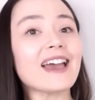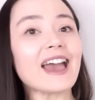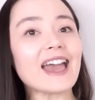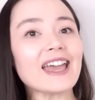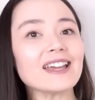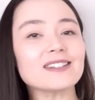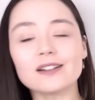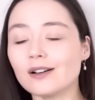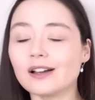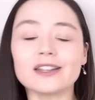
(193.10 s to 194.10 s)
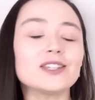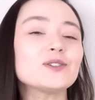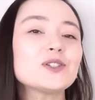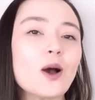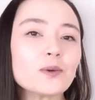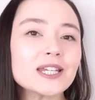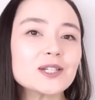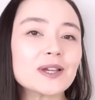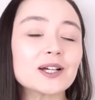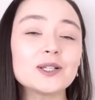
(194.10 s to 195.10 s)
And you don't need to
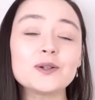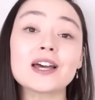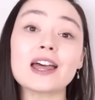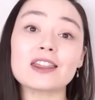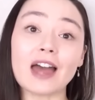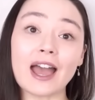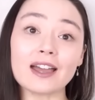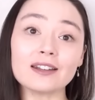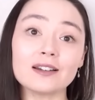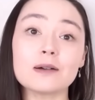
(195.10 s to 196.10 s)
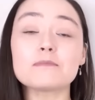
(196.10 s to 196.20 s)
include than